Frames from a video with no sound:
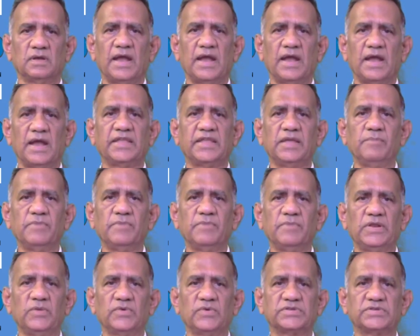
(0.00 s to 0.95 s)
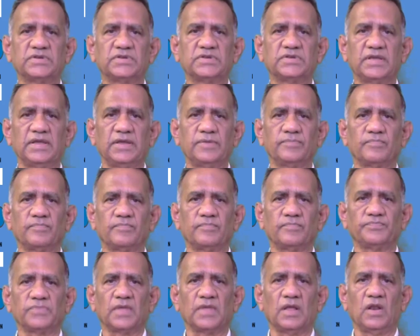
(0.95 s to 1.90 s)
a deemed university
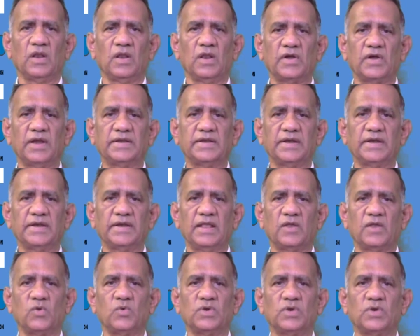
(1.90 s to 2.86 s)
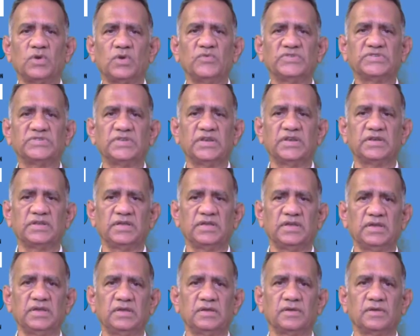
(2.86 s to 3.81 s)
located in a rural
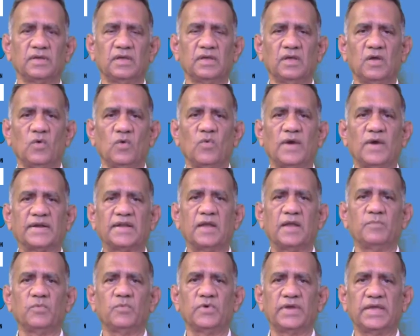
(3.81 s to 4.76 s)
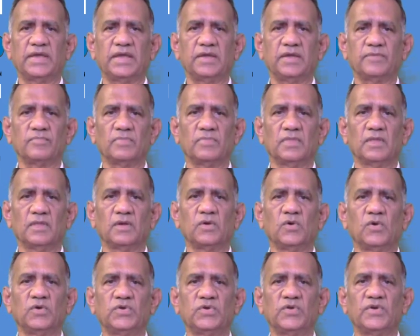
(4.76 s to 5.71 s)
vicinity, Vadlamudi,
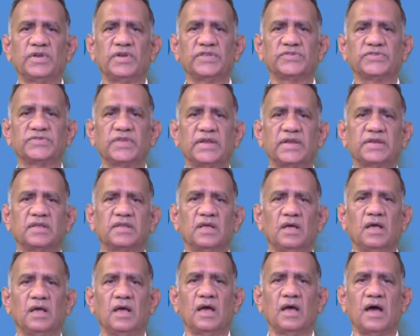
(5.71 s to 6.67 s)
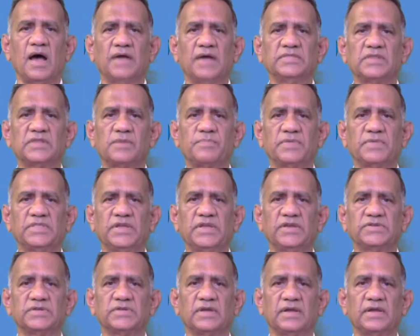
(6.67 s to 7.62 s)
Guntur district, Andhra
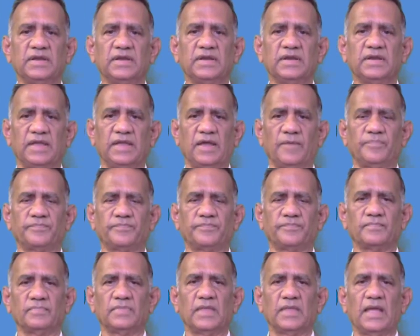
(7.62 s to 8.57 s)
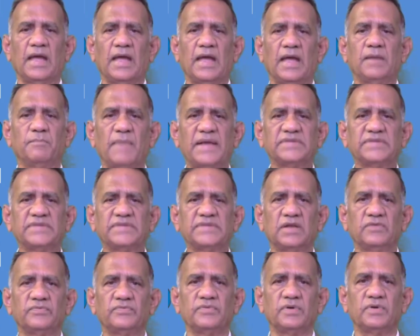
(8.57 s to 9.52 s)
Pradesh, India. And
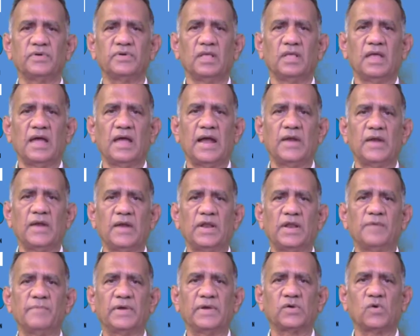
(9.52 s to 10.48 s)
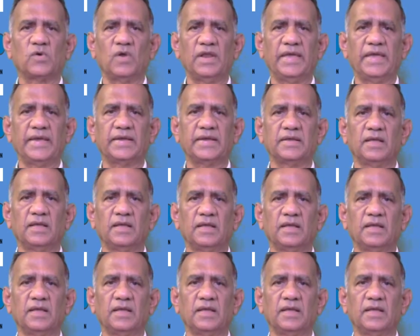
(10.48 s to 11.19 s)
myself and one of my colleagues,